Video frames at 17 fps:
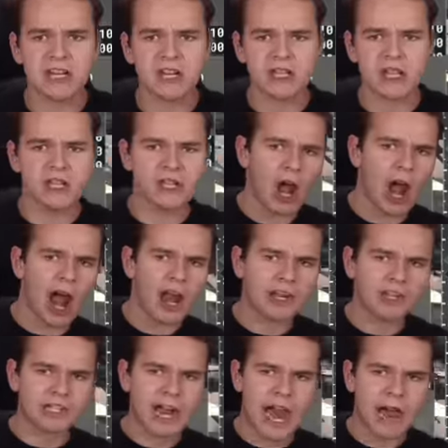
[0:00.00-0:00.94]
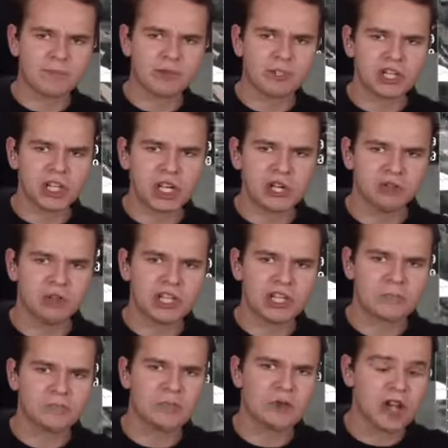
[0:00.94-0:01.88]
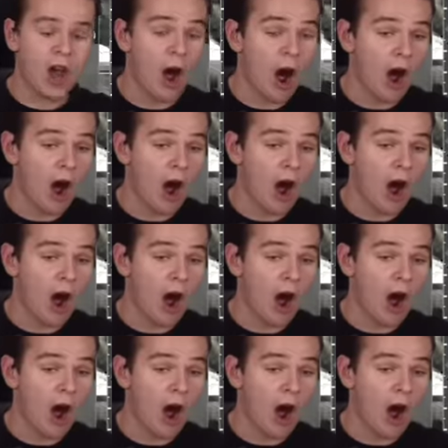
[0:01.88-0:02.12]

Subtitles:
DC-9 type series pretty